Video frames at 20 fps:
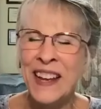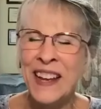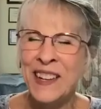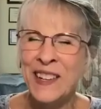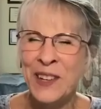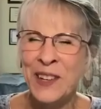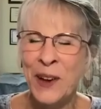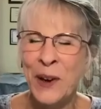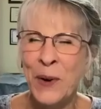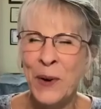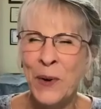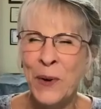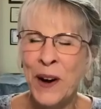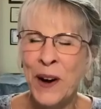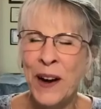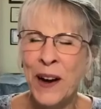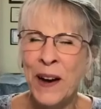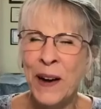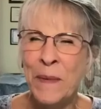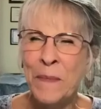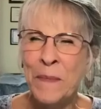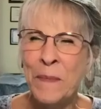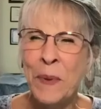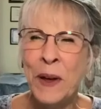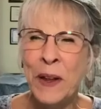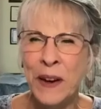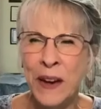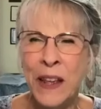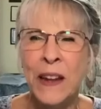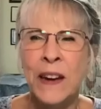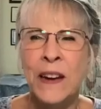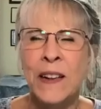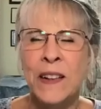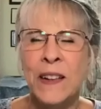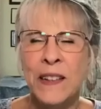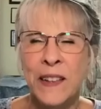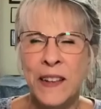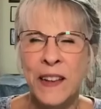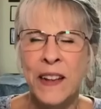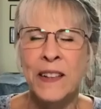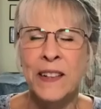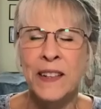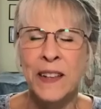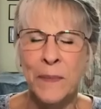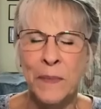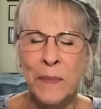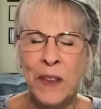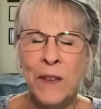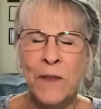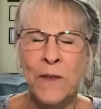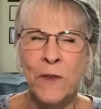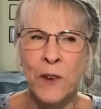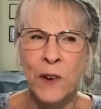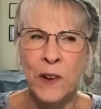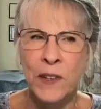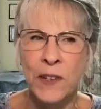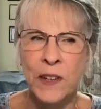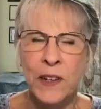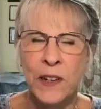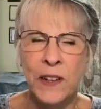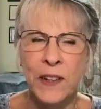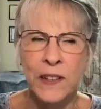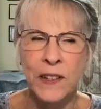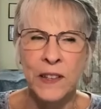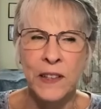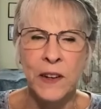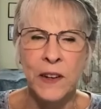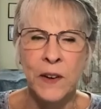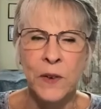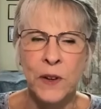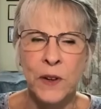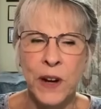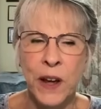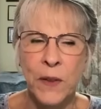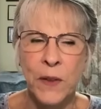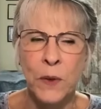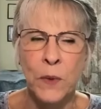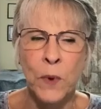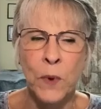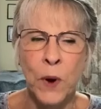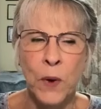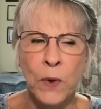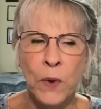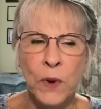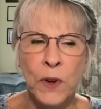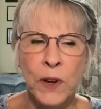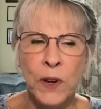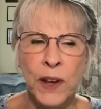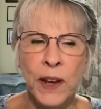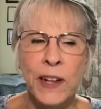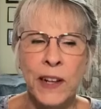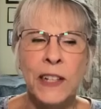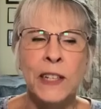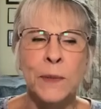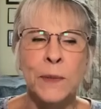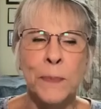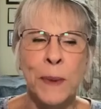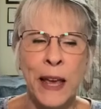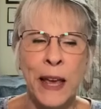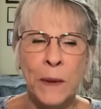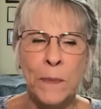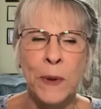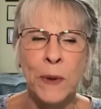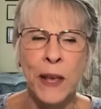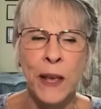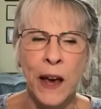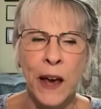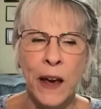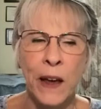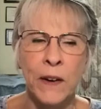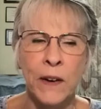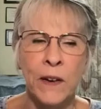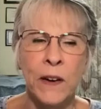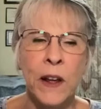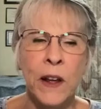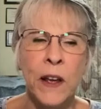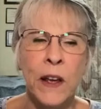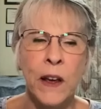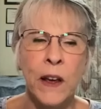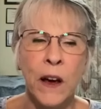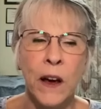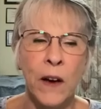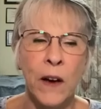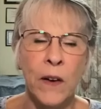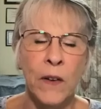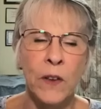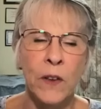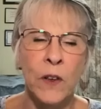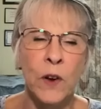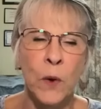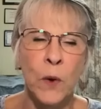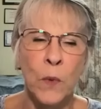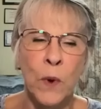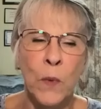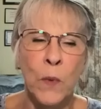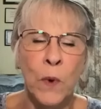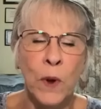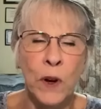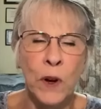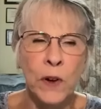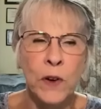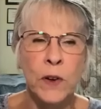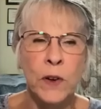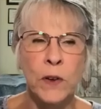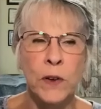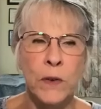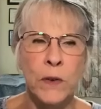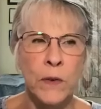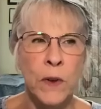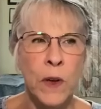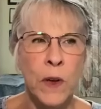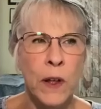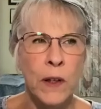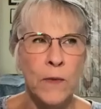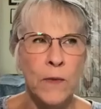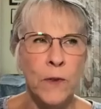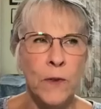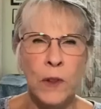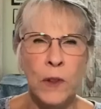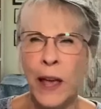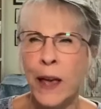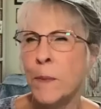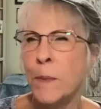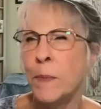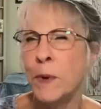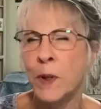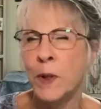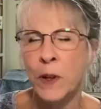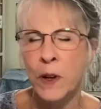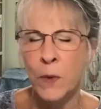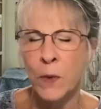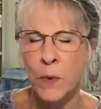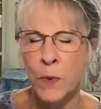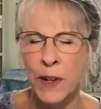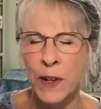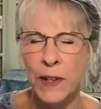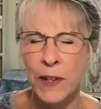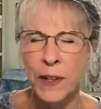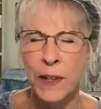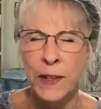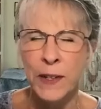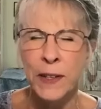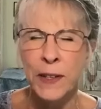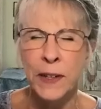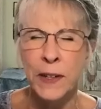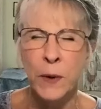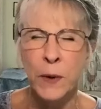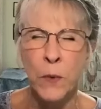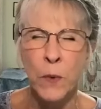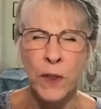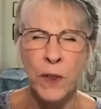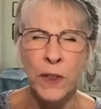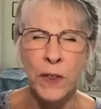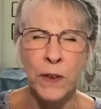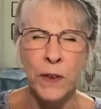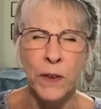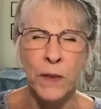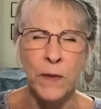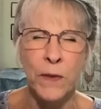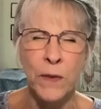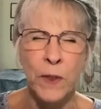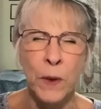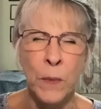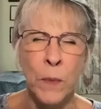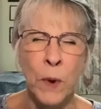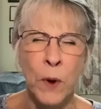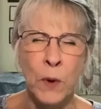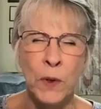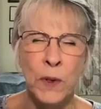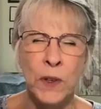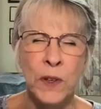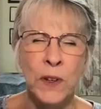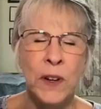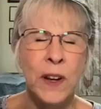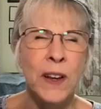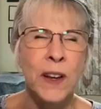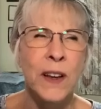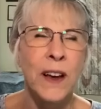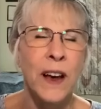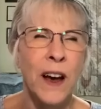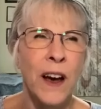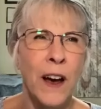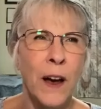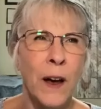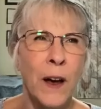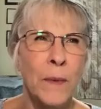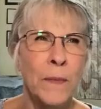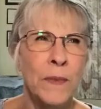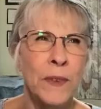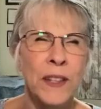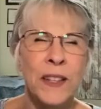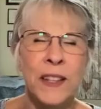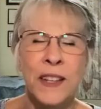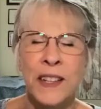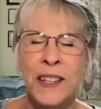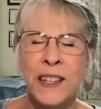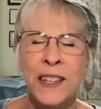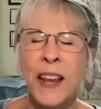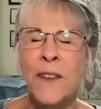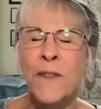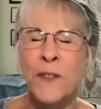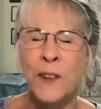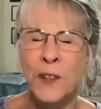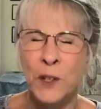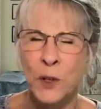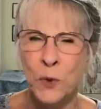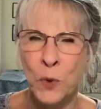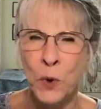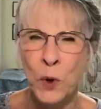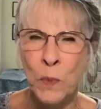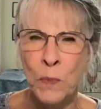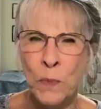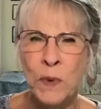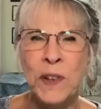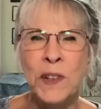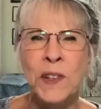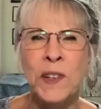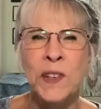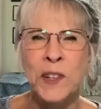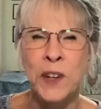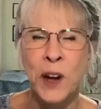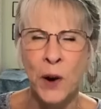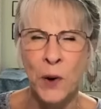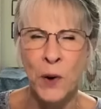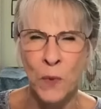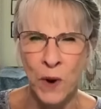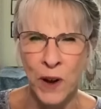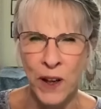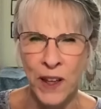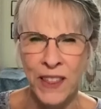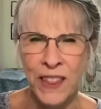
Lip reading: So, but it's something for us to consider down the road to expand beyond, we wanted to, for liability reasons, stick with the most, the safest group to start with.